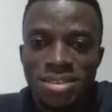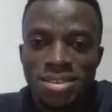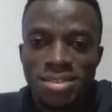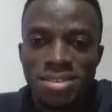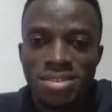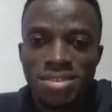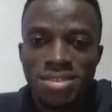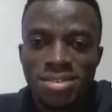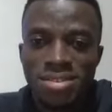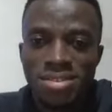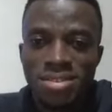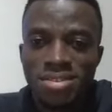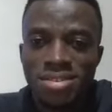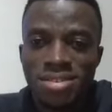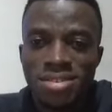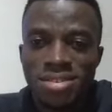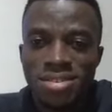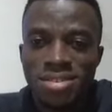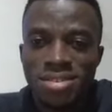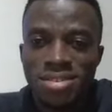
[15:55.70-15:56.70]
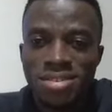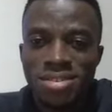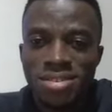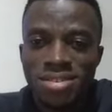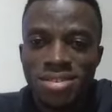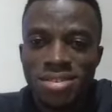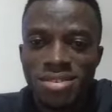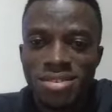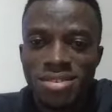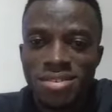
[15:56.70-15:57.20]

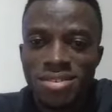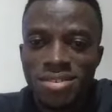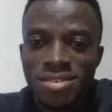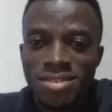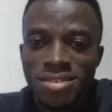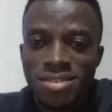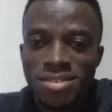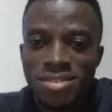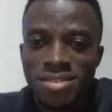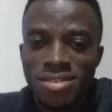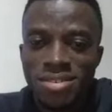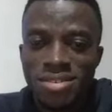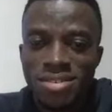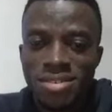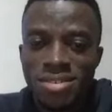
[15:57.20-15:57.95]
Nothing is said.